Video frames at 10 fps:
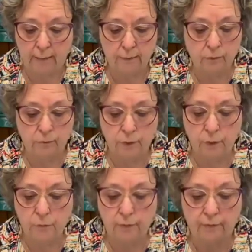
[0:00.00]
don't
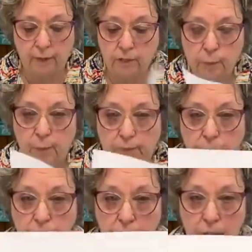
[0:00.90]
know that that's what
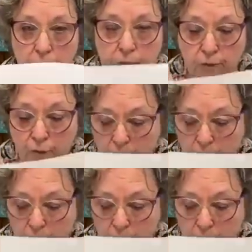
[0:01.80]
those colors